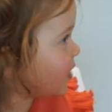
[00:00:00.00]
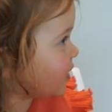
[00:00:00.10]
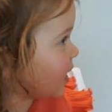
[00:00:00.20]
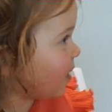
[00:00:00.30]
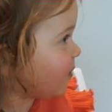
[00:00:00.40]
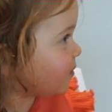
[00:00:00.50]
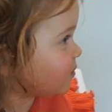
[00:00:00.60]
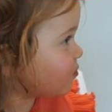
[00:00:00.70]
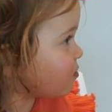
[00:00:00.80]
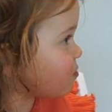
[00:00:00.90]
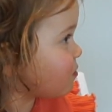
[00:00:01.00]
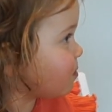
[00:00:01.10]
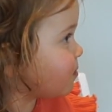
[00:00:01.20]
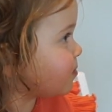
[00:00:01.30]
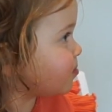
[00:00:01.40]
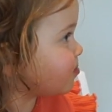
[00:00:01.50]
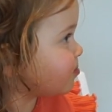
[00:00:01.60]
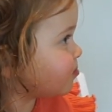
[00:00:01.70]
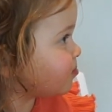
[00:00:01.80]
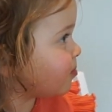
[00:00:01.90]
Yeah. All done. Is
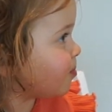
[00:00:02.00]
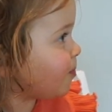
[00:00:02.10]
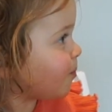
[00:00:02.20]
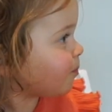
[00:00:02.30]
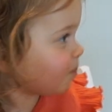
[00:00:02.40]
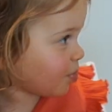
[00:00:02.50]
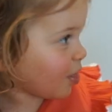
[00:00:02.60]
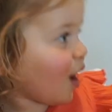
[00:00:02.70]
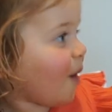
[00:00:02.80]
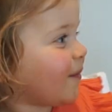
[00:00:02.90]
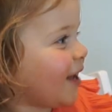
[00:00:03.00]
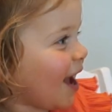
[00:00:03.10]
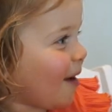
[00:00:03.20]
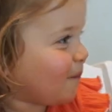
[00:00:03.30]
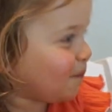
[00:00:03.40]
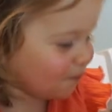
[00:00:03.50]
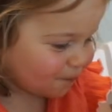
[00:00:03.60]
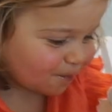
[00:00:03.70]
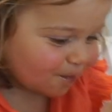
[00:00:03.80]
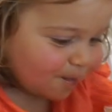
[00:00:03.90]
Daisy all done? Yeah.
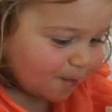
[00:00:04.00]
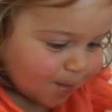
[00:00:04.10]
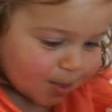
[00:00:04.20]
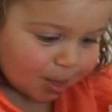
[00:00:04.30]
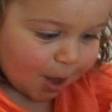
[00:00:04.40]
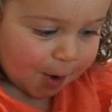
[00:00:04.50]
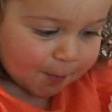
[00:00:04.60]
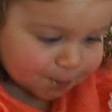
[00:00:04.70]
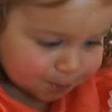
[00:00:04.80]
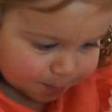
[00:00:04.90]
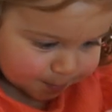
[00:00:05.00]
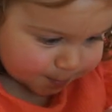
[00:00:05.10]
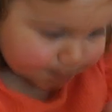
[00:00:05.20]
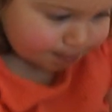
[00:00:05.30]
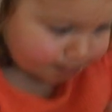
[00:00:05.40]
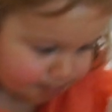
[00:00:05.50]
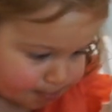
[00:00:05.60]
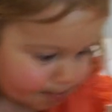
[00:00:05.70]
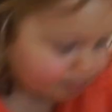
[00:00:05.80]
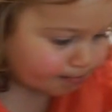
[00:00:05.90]
Yeah. It was a. It was very
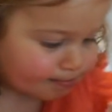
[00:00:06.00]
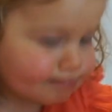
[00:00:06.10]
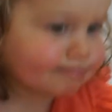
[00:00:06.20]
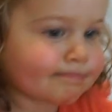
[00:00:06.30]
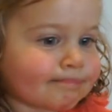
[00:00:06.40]
sweet, wasn't it?